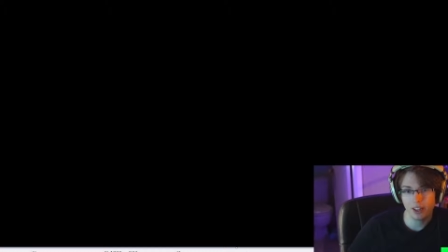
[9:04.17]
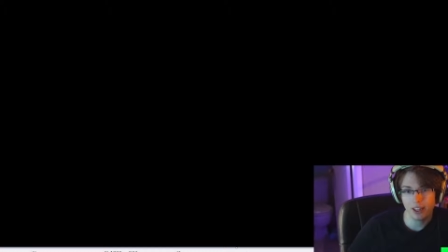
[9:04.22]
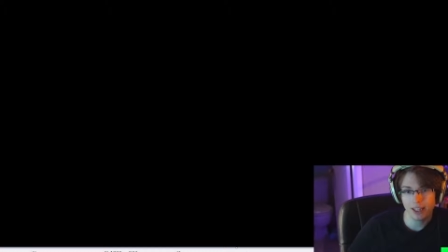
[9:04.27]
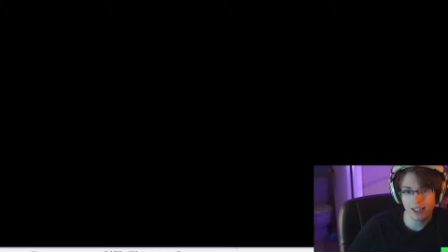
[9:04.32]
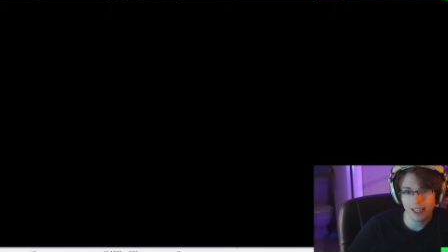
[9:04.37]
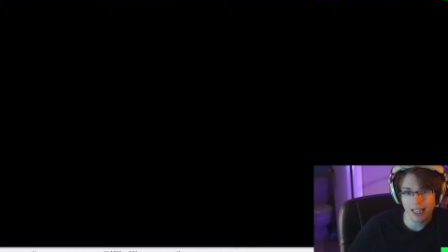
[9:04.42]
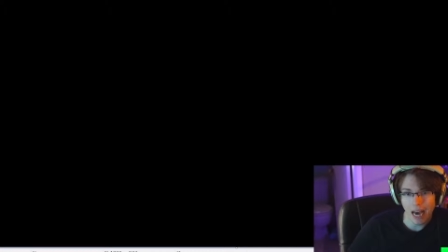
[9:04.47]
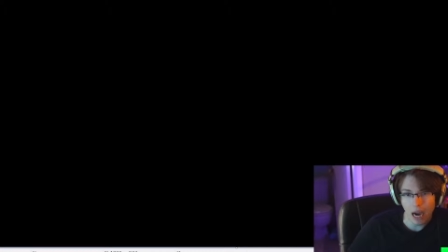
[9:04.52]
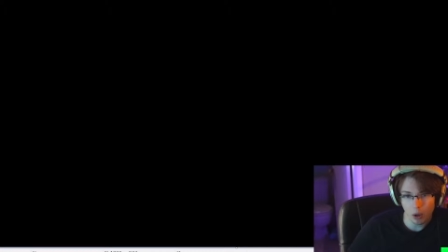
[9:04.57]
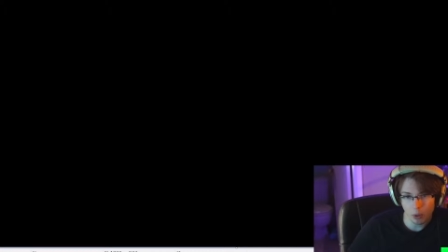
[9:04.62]

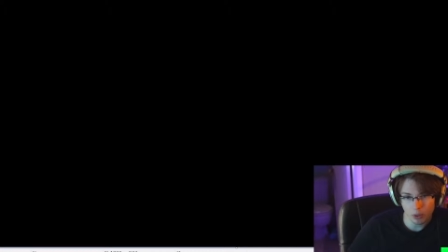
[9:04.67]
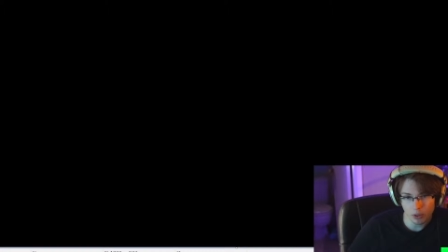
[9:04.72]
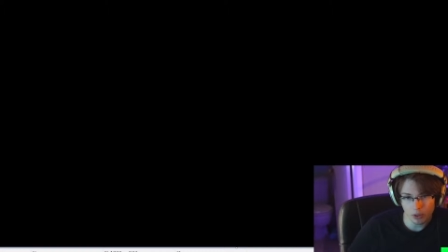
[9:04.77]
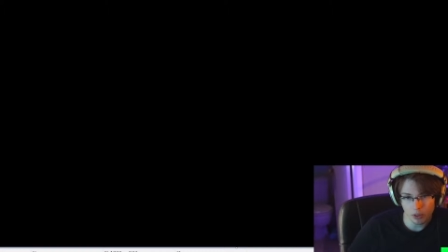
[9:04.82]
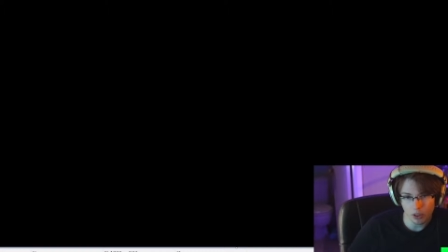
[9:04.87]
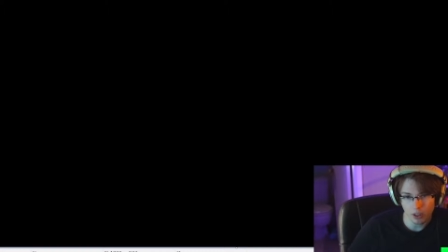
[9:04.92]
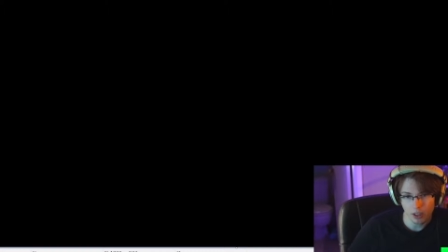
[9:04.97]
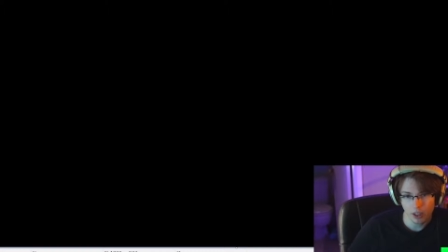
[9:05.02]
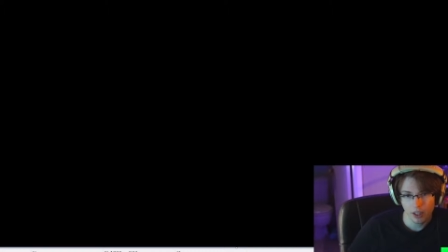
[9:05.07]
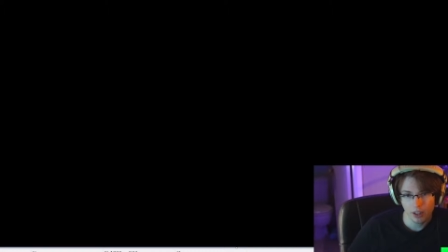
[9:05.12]

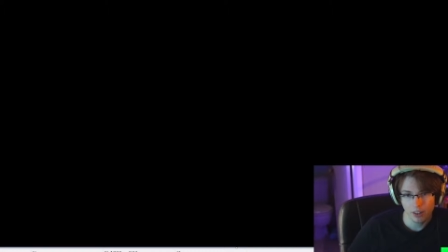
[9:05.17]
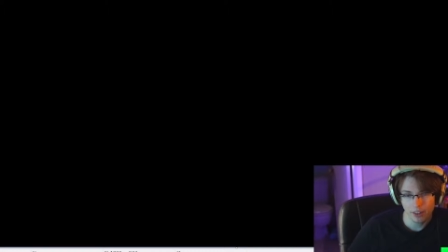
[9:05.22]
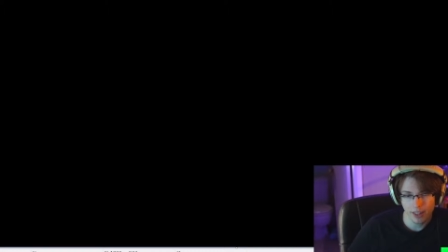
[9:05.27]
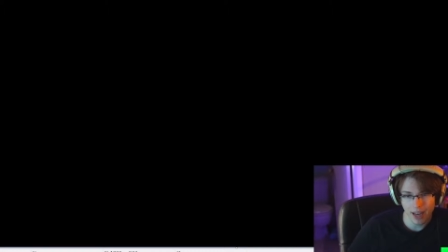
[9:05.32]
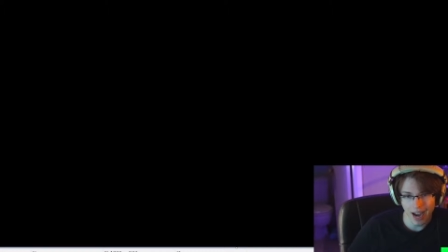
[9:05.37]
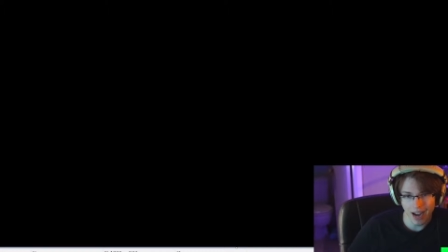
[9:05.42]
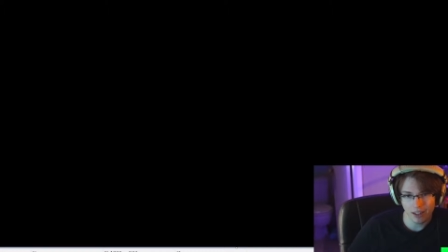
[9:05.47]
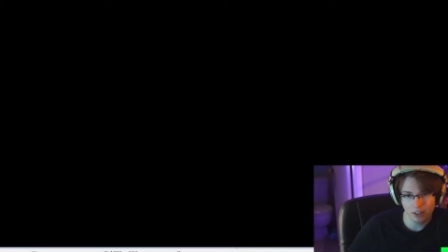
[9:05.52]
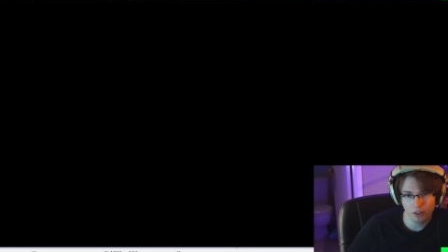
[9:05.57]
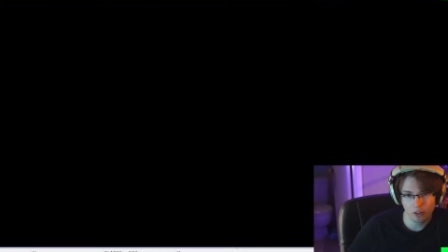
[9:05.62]
louder
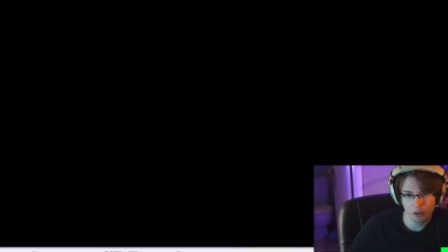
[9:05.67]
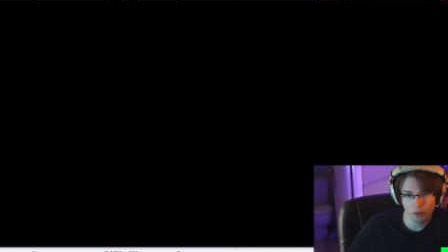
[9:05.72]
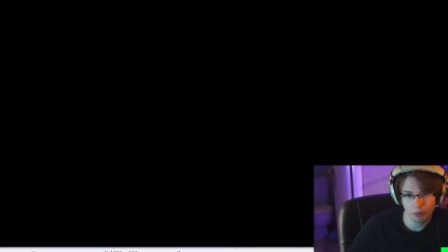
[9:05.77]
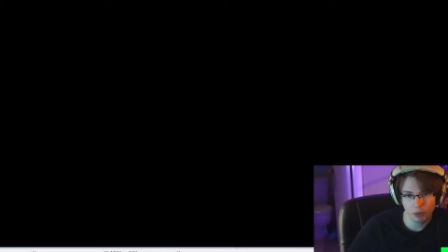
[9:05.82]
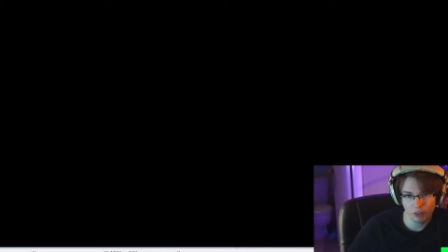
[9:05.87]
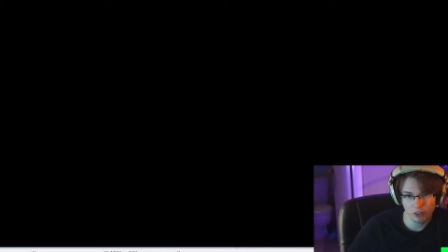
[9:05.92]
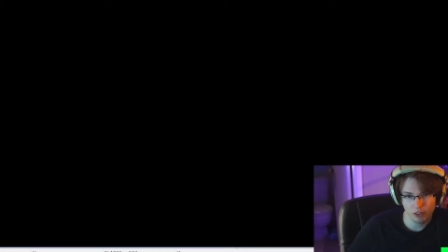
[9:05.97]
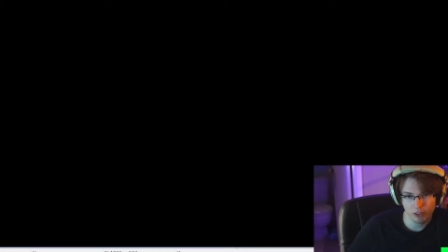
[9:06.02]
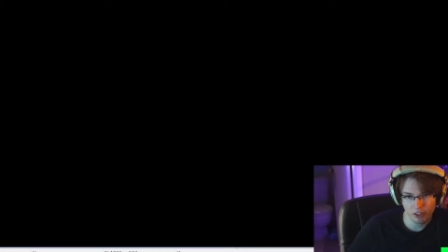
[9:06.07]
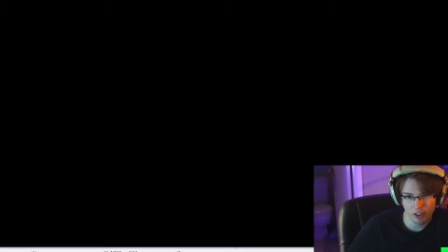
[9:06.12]
that
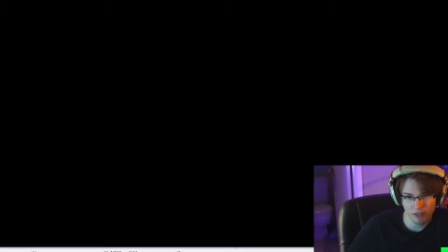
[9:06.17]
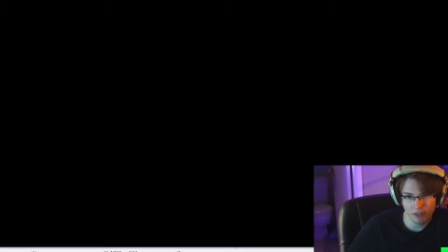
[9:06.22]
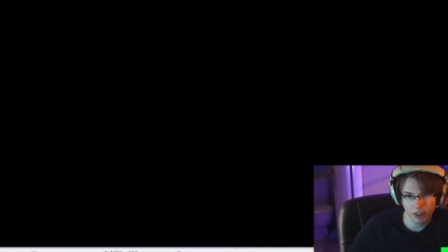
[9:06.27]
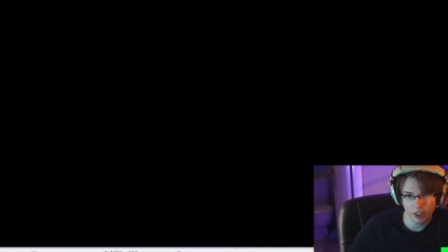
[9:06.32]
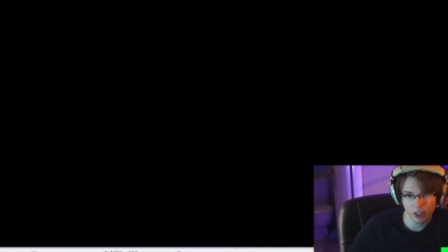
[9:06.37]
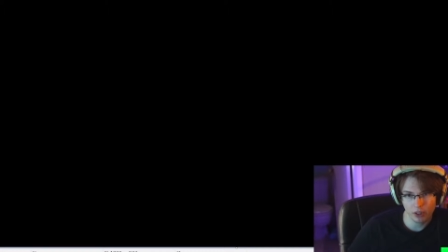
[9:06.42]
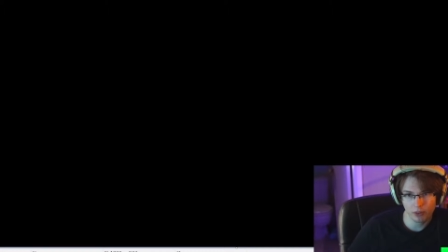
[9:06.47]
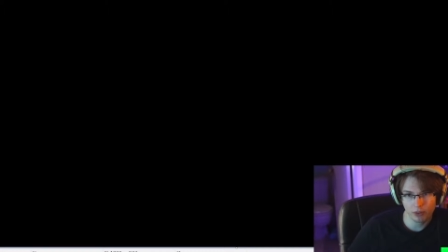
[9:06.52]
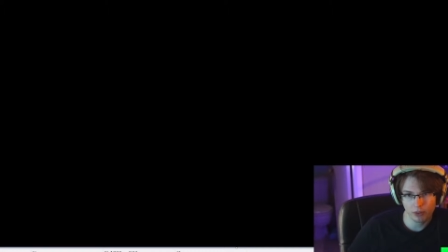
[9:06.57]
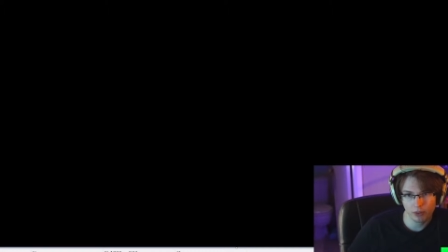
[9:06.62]

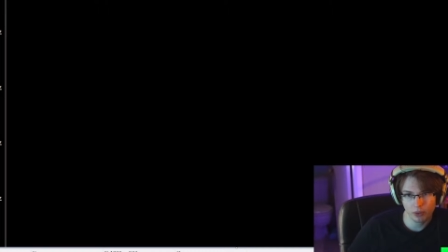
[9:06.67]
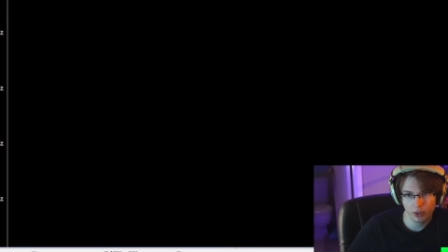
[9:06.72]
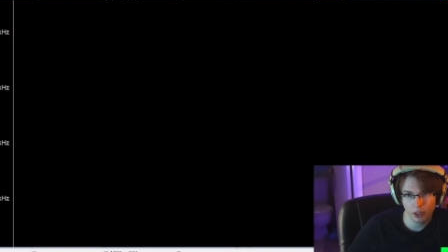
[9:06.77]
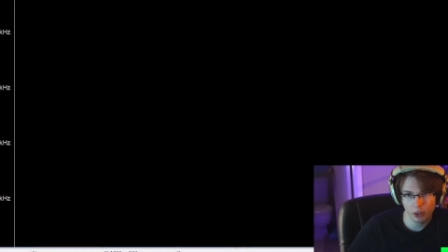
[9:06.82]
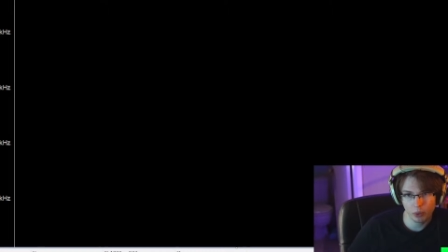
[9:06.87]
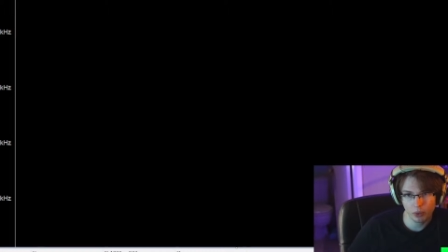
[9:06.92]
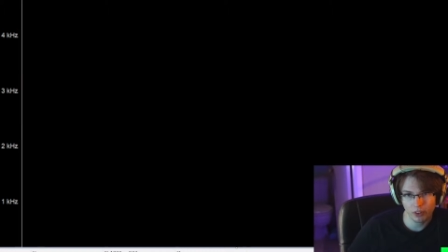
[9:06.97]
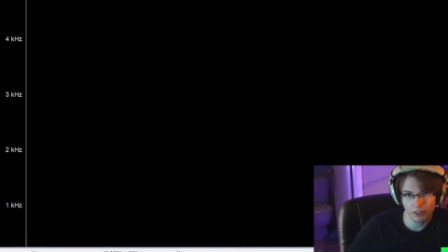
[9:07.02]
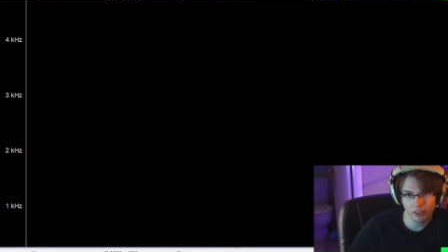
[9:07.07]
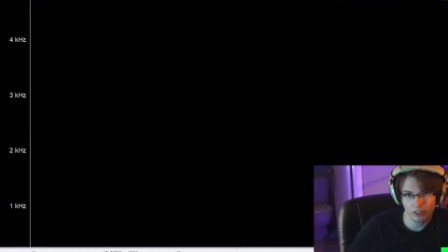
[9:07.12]
specific
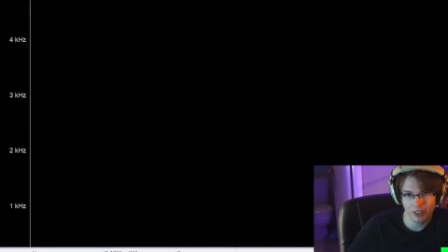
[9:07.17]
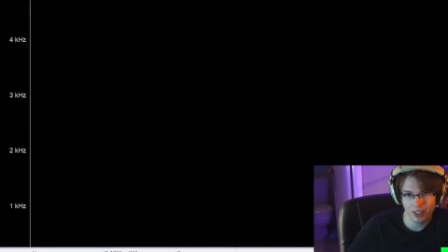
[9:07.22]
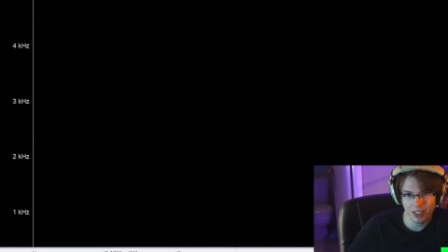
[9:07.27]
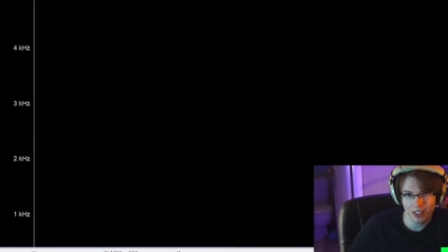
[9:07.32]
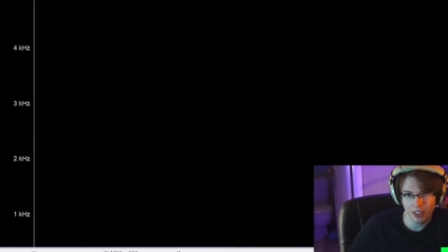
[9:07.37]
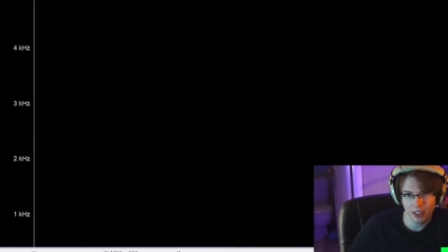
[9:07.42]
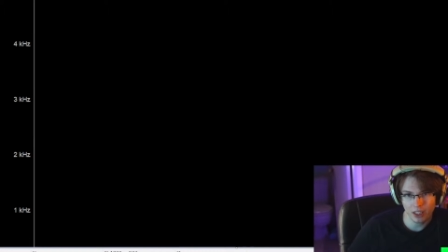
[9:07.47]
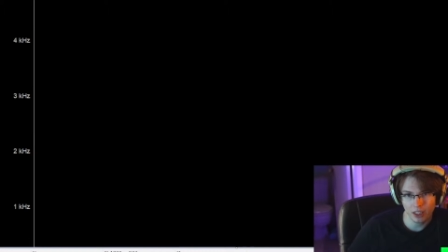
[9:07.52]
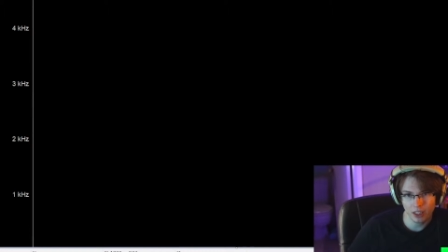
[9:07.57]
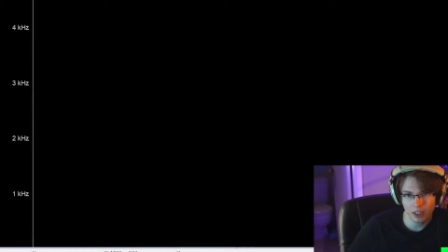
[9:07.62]

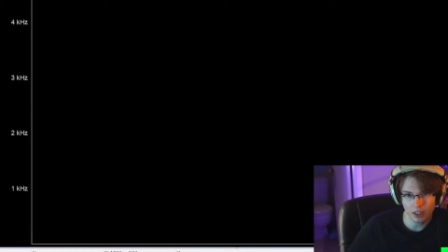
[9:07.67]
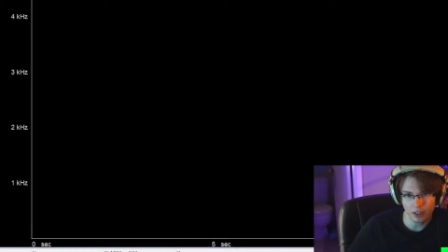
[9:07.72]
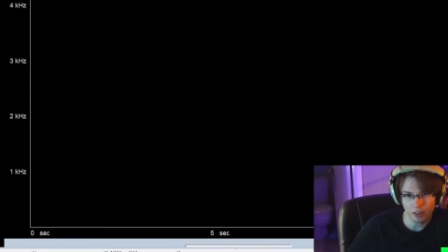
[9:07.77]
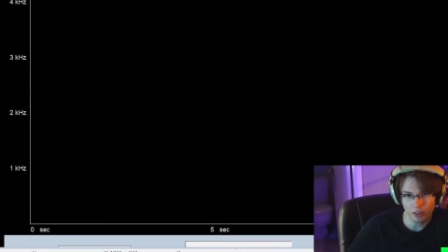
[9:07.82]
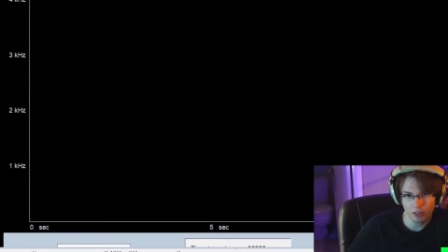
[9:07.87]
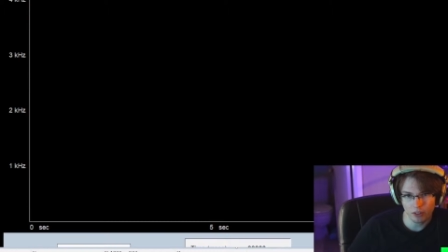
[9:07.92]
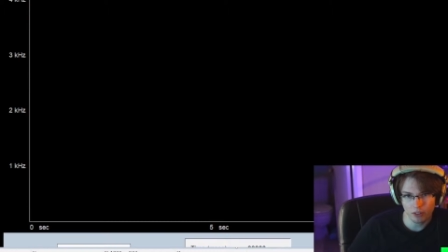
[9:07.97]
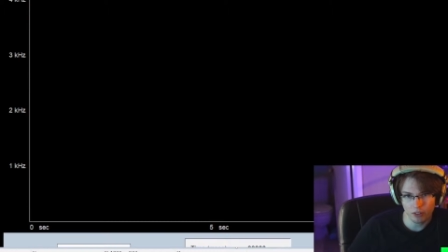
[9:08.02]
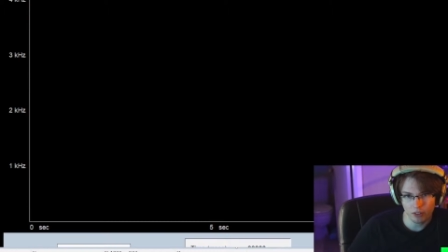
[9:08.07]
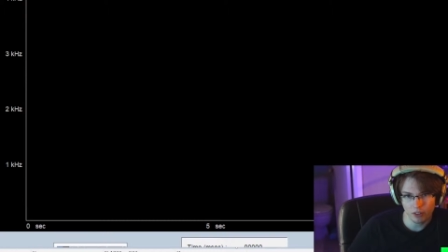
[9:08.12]
frequency
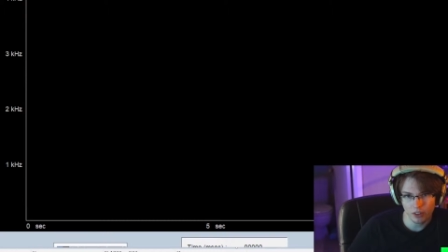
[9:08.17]
is.